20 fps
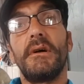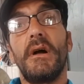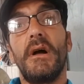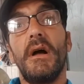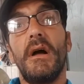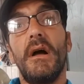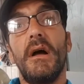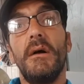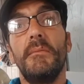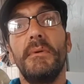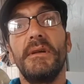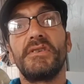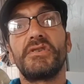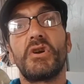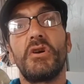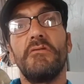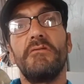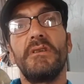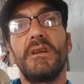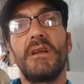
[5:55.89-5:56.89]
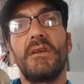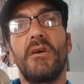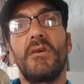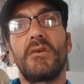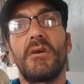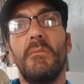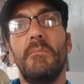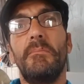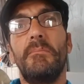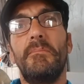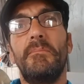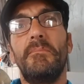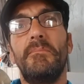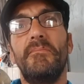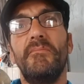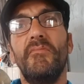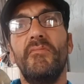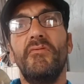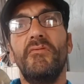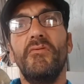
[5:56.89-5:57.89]
It's currently like a
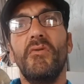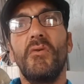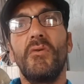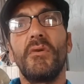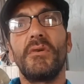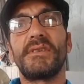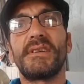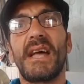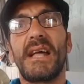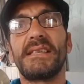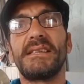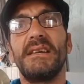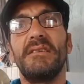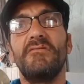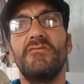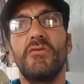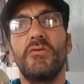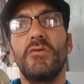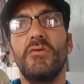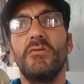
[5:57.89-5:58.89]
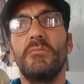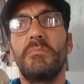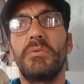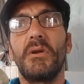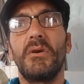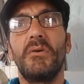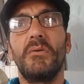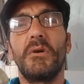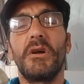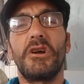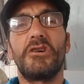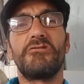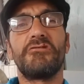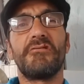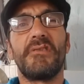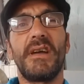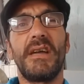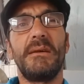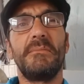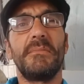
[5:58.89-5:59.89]
tatty royal blue and
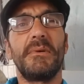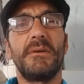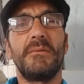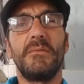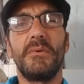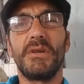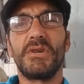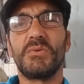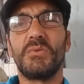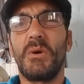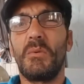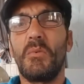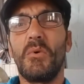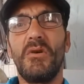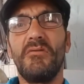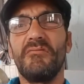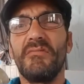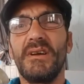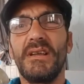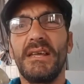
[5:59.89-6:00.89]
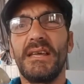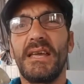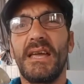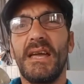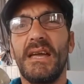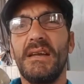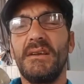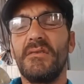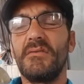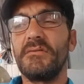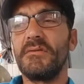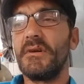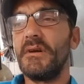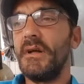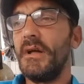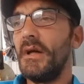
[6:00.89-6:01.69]
cream, which we weren't really keen on.